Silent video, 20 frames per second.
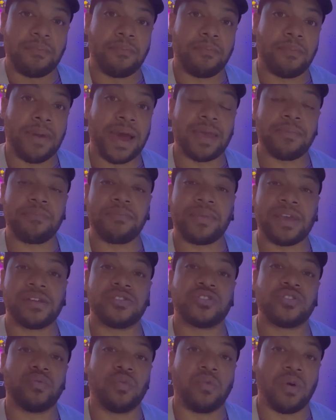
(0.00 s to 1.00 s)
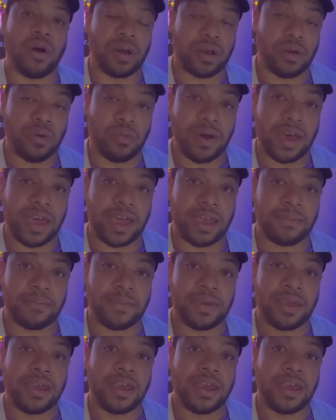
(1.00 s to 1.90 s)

Might be to walk away.